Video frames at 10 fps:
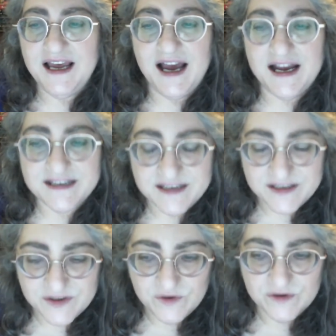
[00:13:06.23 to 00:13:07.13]
As a
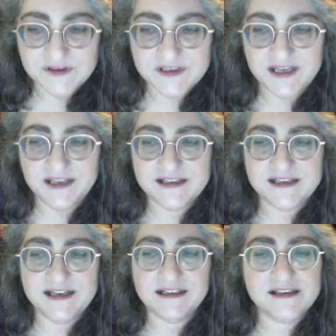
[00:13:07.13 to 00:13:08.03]
source in its
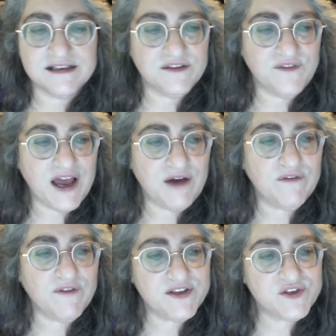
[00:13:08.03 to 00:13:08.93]
analysis of how
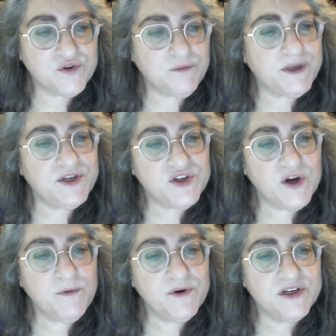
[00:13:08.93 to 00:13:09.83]
events should be
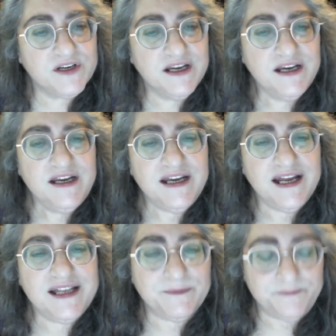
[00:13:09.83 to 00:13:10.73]
interpreted,
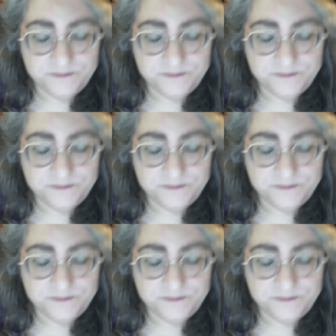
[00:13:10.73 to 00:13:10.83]
it's